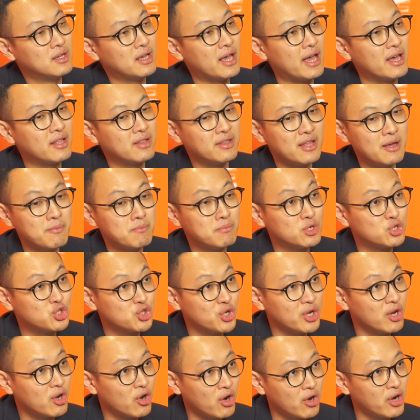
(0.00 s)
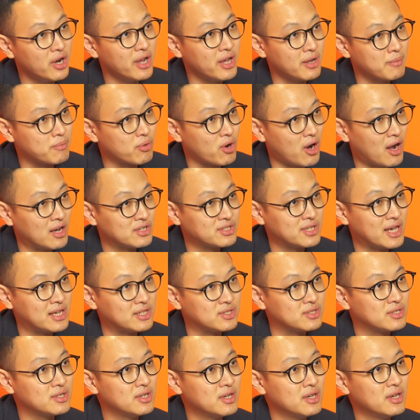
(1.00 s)
And that machine learning
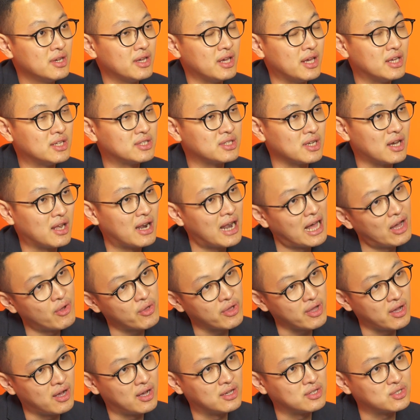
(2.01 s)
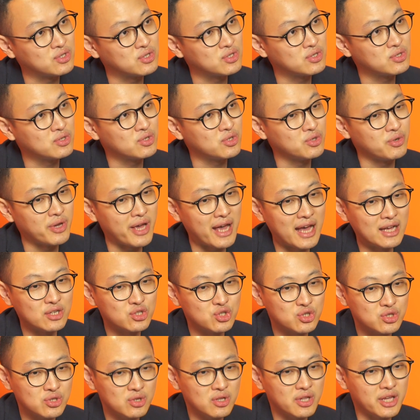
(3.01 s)
process is allowing us to
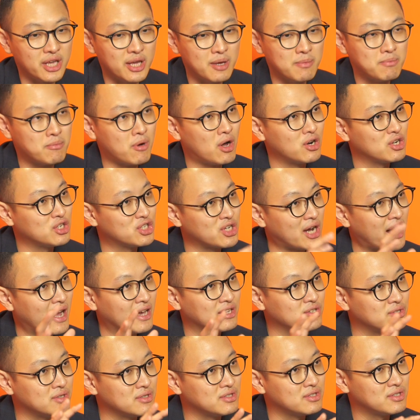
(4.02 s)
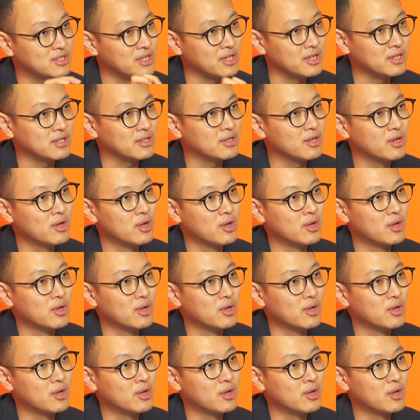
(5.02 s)
actually monetizing